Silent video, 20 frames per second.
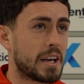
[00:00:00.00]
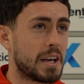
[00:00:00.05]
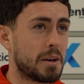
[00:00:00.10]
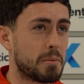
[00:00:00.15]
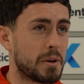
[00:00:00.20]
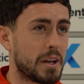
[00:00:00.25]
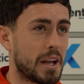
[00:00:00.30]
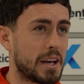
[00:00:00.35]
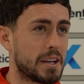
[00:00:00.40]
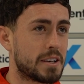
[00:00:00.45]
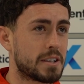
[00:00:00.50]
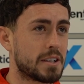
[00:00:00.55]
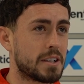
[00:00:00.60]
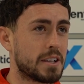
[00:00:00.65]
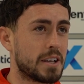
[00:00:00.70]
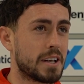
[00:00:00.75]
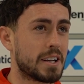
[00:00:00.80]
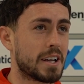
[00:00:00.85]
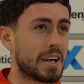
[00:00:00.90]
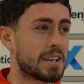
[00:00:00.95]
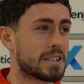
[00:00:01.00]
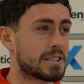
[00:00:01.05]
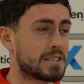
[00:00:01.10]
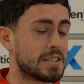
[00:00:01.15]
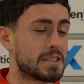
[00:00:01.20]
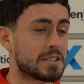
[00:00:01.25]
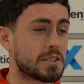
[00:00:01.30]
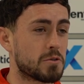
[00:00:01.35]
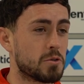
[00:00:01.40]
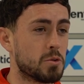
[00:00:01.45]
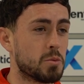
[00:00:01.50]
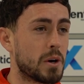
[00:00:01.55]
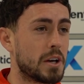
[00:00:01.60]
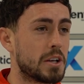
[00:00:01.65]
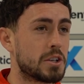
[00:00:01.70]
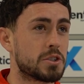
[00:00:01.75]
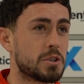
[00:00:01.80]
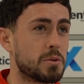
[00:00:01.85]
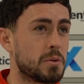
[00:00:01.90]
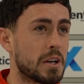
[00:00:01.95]
Him and Ed, the analysis, are
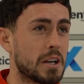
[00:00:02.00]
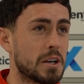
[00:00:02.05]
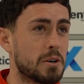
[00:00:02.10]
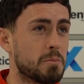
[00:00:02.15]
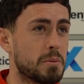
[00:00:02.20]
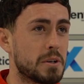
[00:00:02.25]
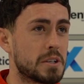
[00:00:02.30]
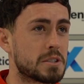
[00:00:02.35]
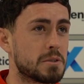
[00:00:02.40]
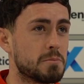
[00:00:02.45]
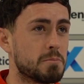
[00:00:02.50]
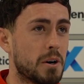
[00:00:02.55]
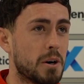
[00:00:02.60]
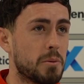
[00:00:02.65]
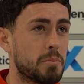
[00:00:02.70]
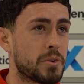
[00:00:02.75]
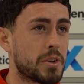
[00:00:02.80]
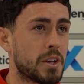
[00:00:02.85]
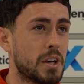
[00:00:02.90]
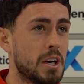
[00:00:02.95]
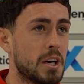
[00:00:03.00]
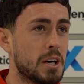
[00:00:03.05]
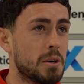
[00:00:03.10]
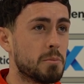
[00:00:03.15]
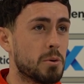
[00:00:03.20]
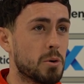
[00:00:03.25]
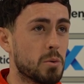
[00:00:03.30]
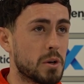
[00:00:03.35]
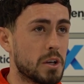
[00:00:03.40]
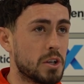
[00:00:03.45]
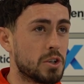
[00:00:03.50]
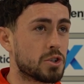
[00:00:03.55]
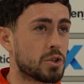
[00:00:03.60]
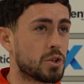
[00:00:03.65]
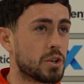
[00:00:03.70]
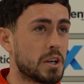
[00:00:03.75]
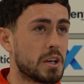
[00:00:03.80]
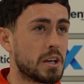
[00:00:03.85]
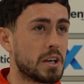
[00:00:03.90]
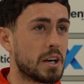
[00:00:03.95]
always doing little bits and bobs, but we
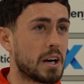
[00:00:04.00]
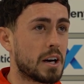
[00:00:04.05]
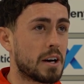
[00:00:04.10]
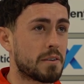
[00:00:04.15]
enjoy it.